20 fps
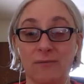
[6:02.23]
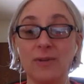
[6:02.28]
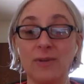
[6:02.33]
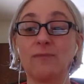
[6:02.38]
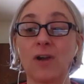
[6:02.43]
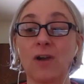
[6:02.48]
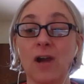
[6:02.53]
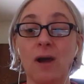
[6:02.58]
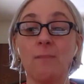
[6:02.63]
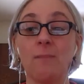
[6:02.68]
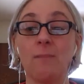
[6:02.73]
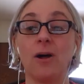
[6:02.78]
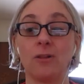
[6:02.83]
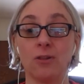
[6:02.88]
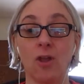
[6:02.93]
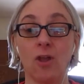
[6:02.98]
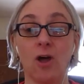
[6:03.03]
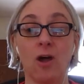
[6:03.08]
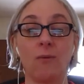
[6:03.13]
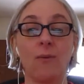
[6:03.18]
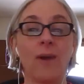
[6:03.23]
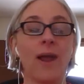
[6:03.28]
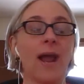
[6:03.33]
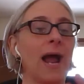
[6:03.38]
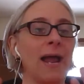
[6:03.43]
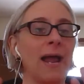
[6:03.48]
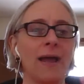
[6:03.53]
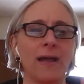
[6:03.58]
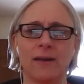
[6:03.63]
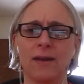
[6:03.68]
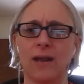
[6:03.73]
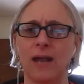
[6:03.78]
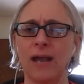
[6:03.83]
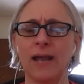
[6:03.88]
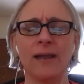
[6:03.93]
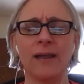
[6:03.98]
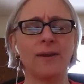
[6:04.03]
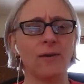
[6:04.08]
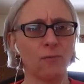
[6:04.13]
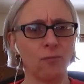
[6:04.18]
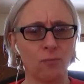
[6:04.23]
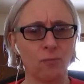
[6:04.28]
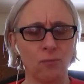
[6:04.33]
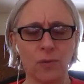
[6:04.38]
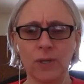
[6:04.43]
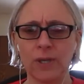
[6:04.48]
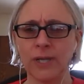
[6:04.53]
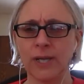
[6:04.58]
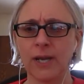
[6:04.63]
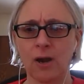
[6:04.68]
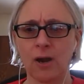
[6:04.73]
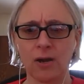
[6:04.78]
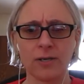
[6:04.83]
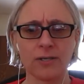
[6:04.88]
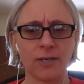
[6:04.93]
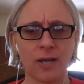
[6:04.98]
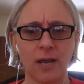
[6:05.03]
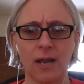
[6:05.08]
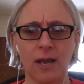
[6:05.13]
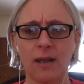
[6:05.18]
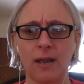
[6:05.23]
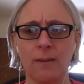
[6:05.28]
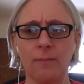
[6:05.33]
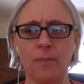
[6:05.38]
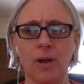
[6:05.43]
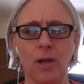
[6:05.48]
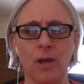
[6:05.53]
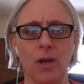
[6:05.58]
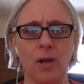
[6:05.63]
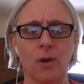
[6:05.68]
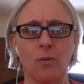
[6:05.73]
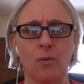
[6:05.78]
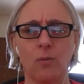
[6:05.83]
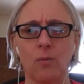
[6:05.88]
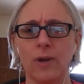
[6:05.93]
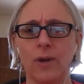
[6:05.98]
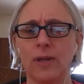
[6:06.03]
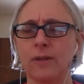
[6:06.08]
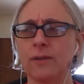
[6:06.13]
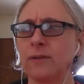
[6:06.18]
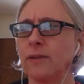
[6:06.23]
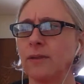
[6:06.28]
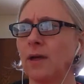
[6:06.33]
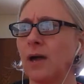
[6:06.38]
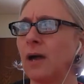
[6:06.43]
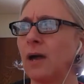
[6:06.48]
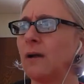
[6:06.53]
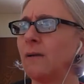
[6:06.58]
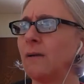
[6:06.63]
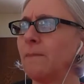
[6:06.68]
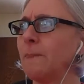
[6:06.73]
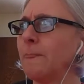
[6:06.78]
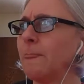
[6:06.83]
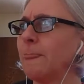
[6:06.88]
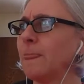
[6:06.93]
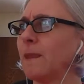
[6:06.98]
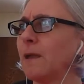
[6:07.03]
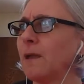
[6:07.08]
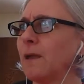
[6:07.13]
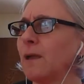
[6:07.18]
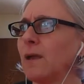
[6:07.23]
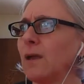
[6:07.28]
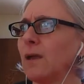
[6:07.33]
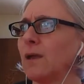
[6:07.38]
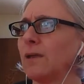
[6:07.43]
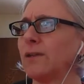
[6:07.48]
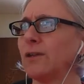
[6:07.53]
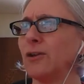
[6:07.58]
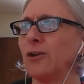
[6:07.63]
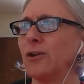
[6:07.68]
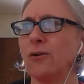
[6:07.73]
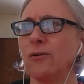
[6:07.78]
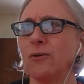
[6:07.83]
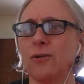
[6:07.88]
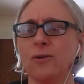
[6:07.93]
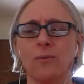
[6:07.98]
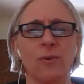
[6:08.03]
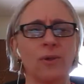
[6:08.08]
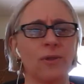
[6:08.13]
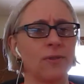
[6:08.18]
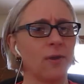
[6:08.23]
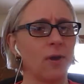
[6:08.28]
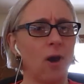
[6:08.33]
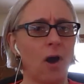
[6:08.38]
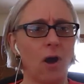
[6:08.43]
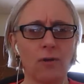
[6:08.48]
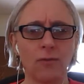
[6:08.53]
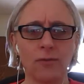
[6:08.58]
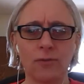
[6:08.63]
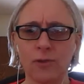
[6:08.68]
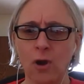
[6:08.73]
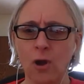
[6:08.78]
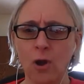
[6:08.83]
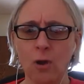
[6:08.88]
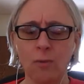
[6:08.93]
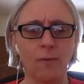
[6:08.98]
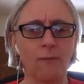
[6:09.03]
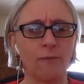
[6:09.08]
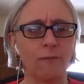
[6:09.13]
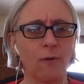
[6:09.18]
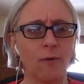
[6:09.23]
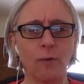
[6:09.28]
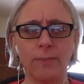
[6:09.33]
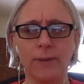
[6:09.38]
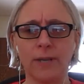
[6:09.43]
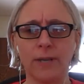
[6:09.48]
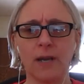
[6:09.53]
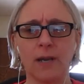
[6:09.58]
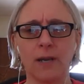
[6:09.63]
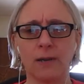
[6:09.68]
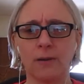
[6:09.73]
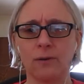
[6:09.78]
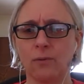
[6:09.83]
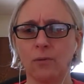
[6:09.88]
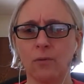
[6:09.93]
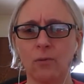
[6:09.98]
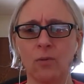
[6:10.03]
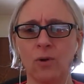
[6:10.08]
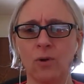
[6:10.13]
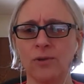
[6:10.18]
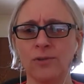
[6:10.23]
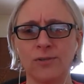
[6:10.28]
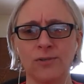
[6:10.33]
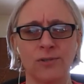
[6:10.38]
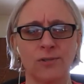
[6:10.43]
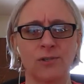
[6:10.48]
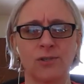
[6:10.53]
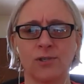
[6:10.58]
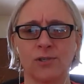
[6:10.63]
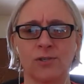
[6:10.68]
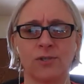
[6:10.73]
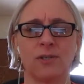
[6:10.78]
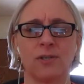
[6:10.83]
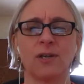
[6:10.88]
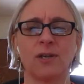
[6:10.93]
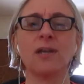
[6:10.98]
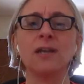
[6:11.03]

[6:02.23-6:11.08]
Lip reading: come a long way. I had a really hard time with, you know, with the homophobia. Was just